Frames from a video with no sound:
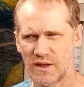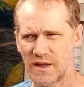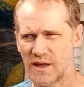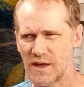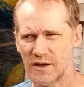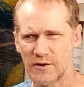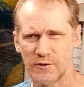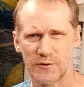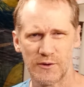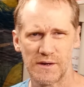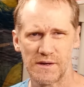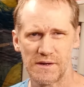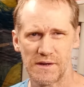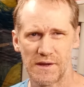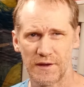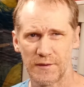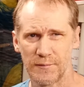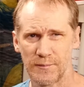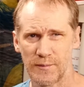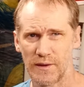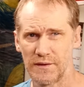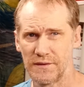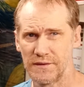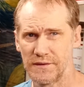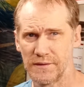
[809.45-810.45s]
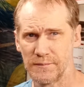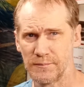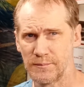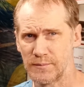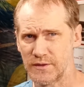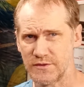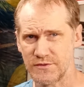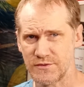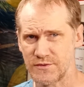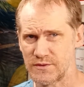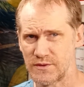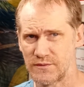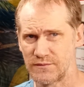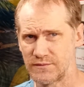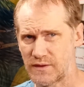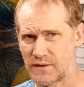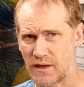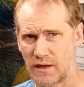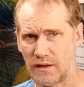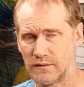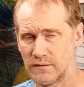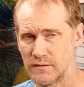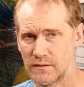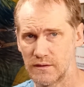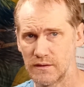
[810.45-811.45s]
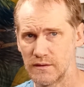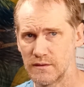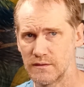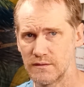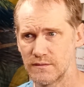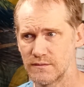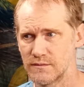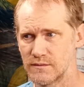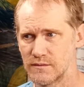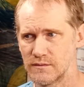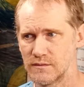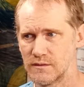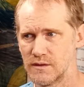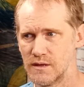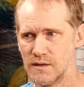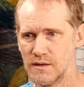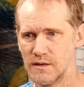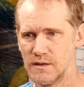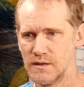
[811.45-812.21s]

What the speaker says: Yeah, granted, I could probably get pictures of 10 things and